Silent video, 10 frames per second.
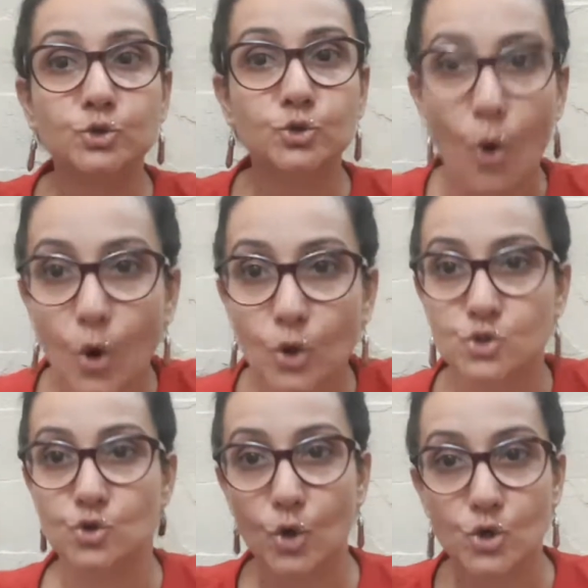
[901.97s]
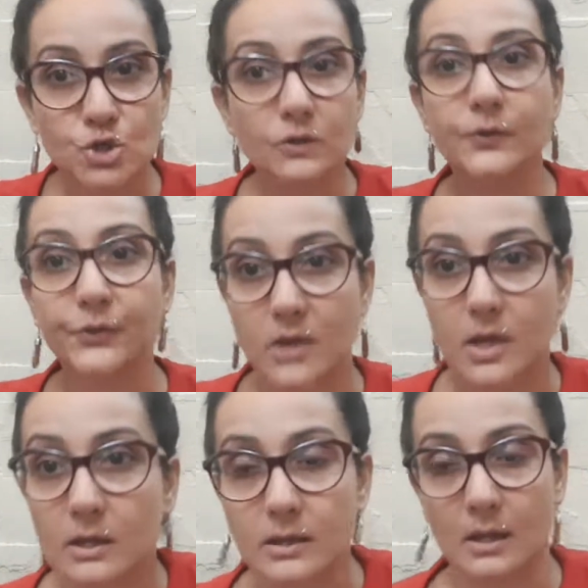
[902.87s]
thought, logical
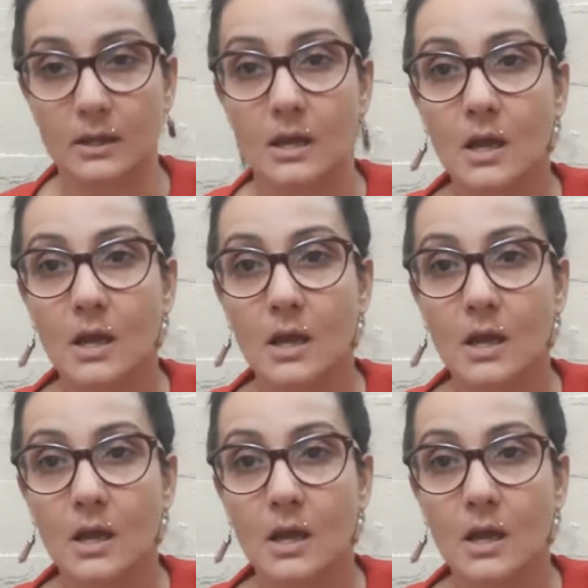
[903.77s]
thinking.